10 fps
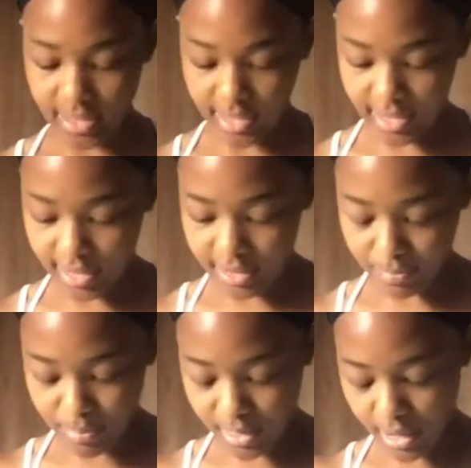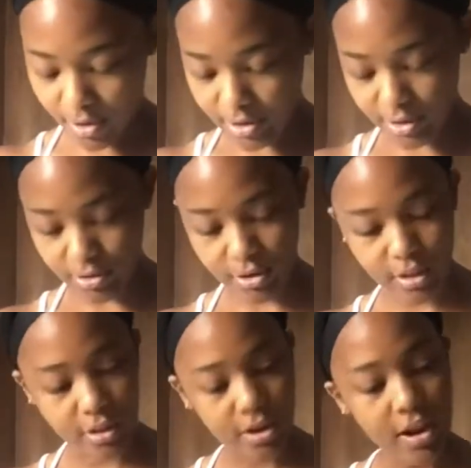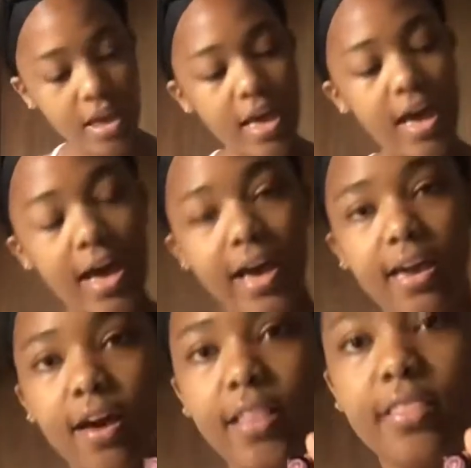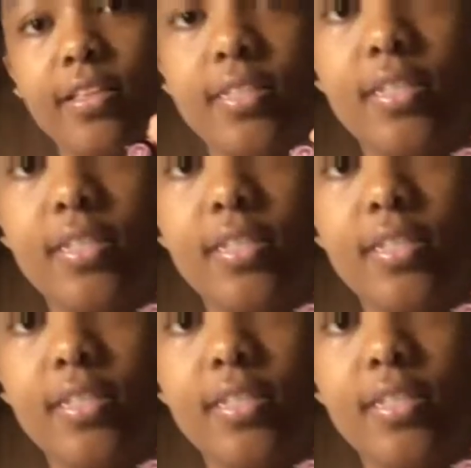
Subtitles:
and pick out another color. I got this